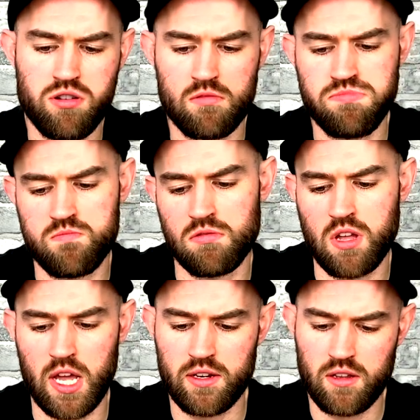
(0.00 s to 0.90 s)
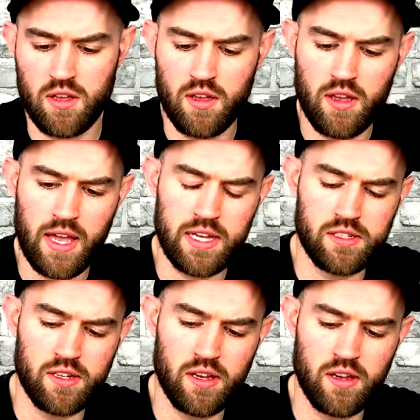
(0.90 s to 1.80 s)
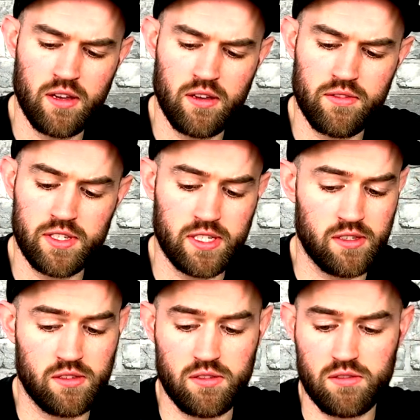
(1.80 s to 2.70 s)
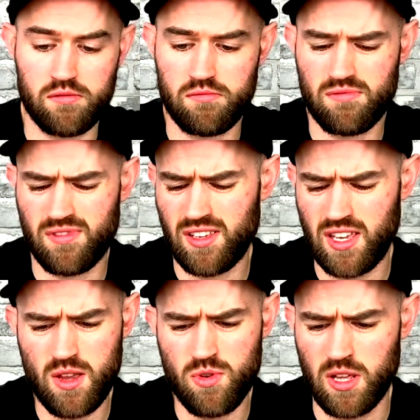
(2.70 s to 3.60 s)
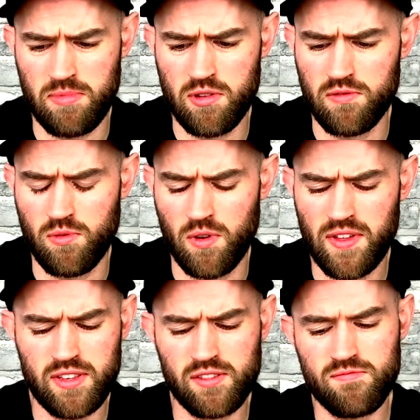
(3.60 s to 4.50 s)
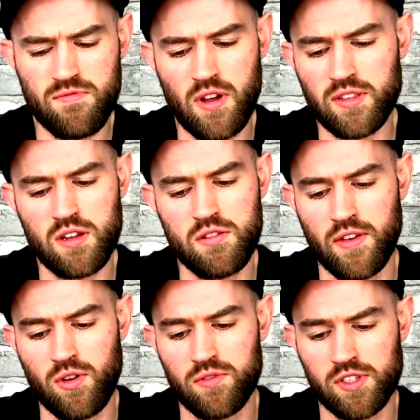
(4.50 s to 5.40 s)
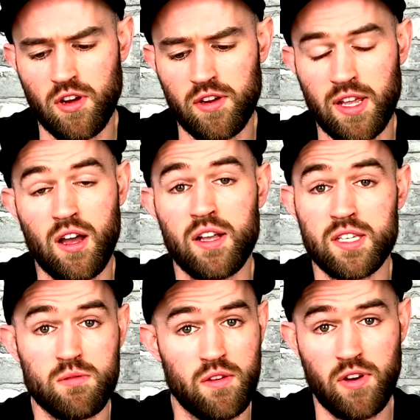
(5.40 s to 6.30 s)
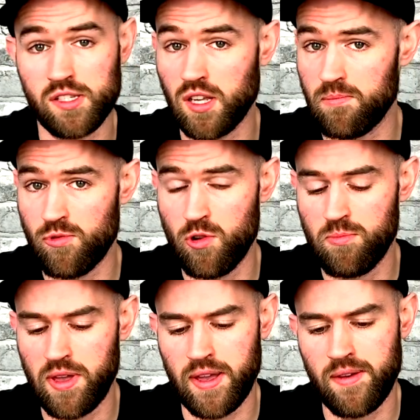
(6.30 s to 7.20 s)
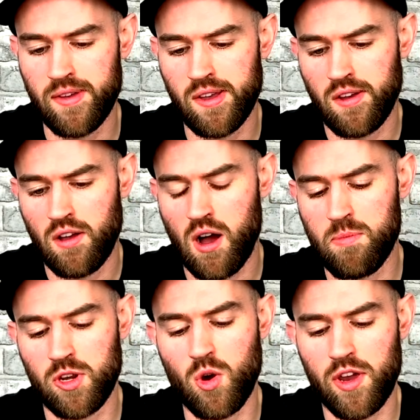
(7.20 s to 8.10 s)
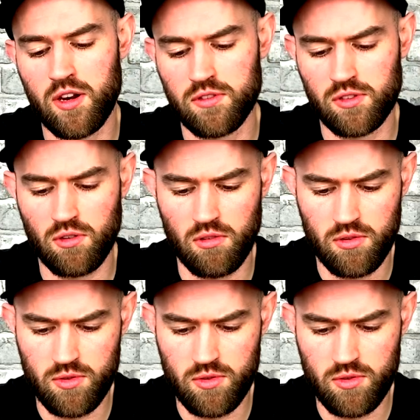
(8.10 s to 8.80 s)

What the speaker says: Purple can, and this is equally beautiful. I don't know who they've got designing it. I tell you what, if I start brewing beer, I'll be knocking on the door